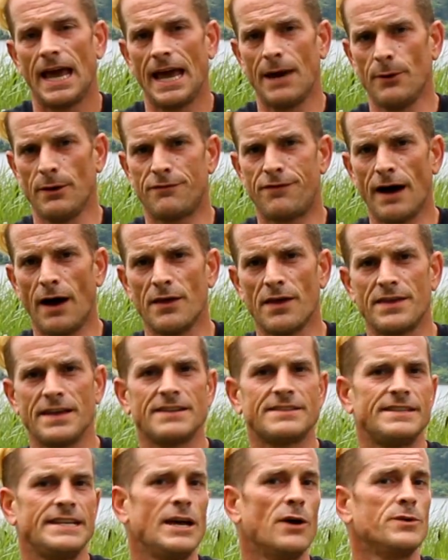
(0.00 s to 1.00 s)
And we found that
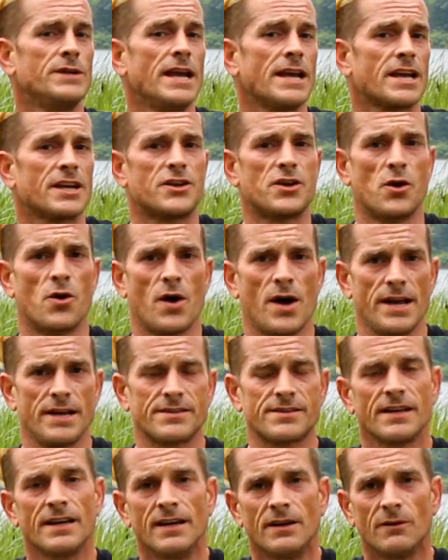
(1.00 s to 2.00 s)
these
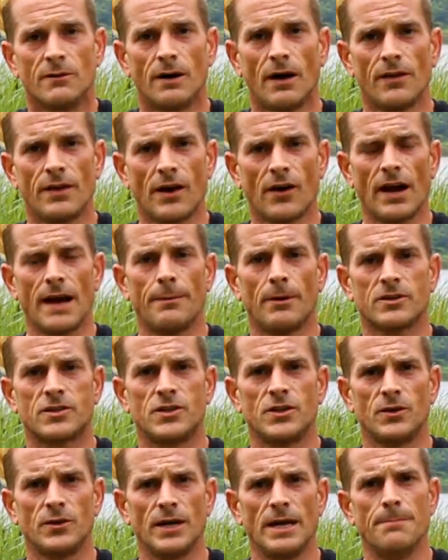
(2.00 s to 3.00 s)
neonicotinoids, well, they're able
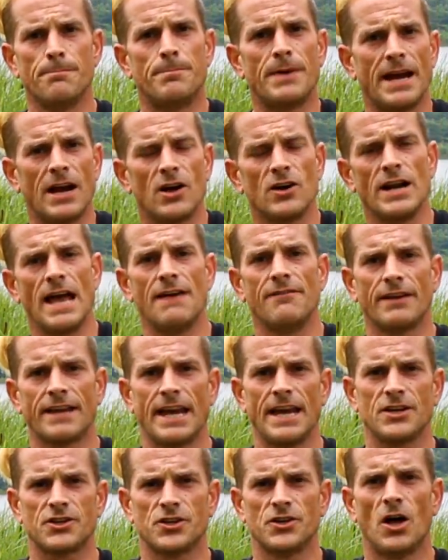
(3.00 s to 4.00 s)
to impair
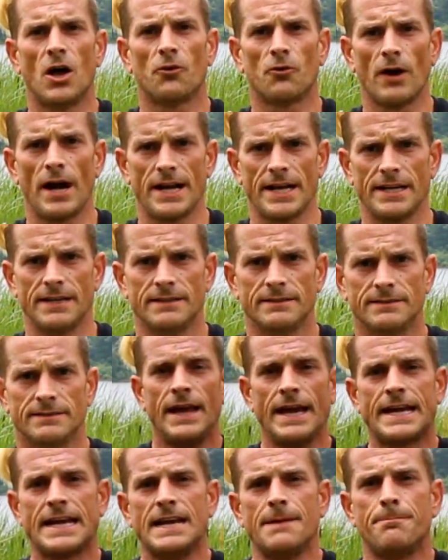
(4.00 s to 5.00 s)
navigation already.
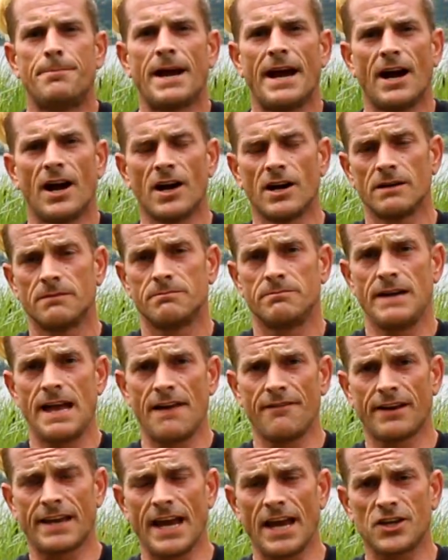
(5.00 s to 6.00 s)
They can impair
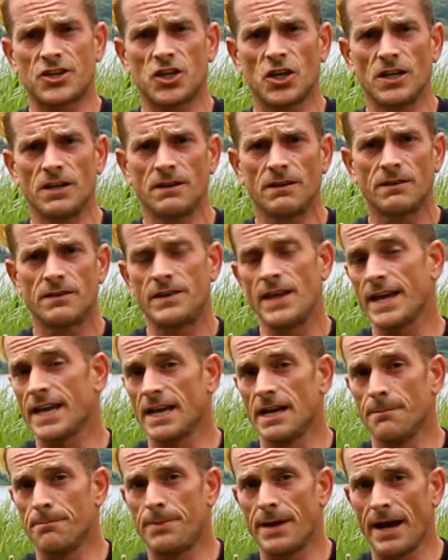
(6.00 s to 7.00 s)
navigation, they
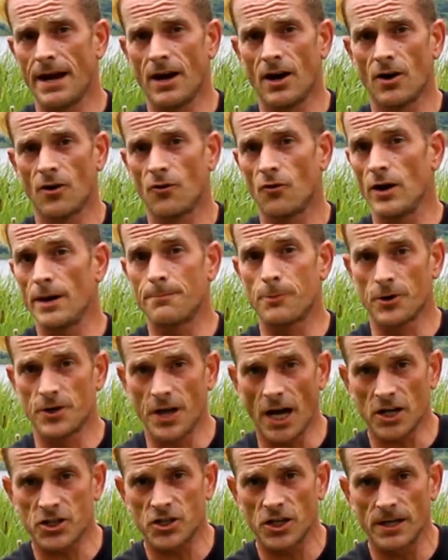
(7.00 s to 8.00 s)
can impair
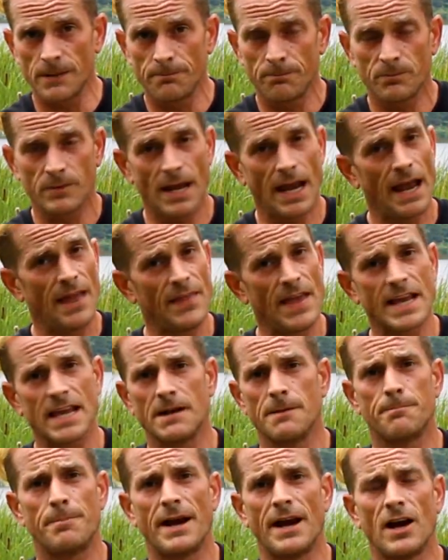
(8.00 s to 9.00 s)
reproduction, and they
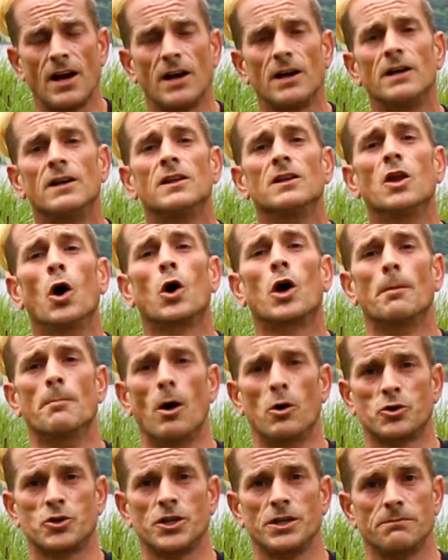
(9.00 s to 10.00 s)
can impair
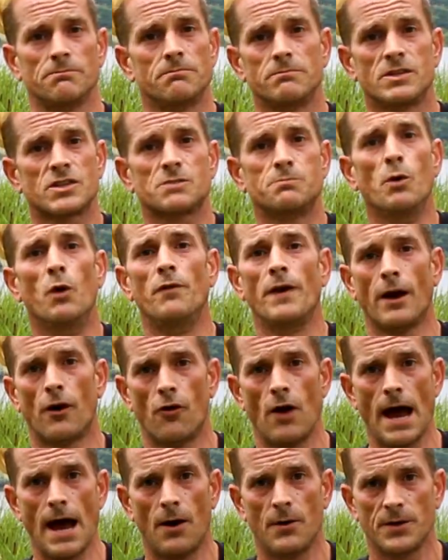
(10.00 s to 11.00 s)
locomotion, just moving
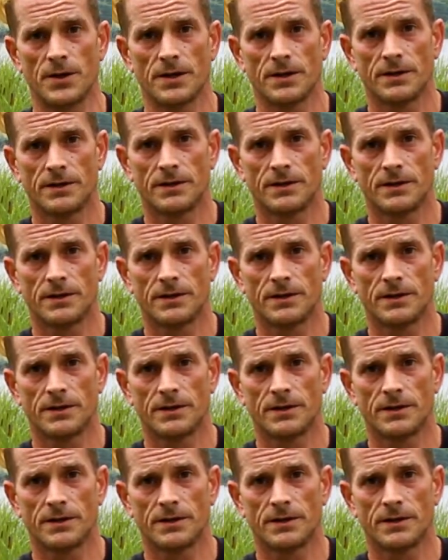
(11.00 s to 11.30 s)
around.